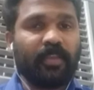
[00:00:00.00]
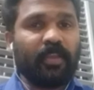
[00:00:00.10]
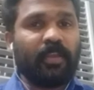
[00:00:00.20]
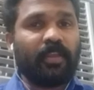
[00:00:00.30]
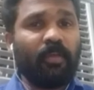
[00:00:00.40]

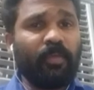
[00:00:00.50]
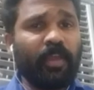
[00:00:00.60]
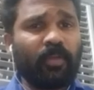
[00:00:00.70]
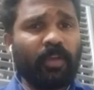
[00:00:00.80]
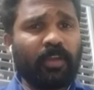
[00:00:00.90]
Now we are
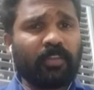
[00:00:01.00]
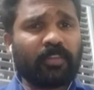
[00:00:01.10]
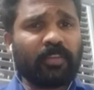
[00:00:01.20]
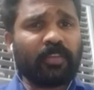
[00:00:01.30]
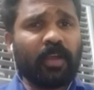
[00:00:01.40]
going to
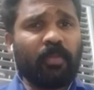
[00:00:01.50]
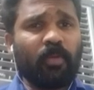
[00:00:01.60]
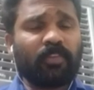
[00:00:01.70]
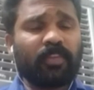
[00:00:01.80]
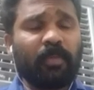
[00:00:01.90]
discuss about
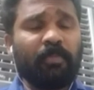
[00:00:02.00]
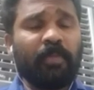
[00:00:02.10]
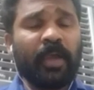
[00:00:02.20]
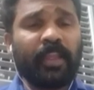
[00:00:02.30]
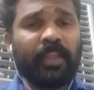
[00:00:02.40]

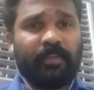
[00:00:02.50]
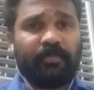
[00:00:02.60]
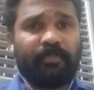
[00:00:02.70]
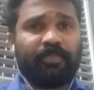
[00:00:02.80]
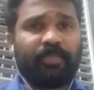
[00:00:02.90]
submarine.
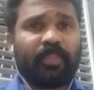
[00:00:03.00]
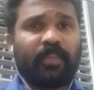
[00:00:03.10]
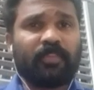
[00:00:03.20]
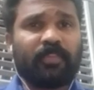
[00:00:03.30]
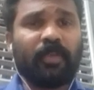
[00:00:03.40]

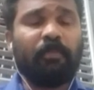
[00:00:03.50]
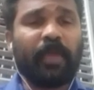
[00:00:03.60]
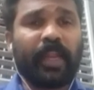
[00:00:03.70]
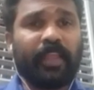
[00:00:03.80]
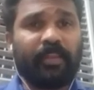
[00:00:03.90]
Submarine.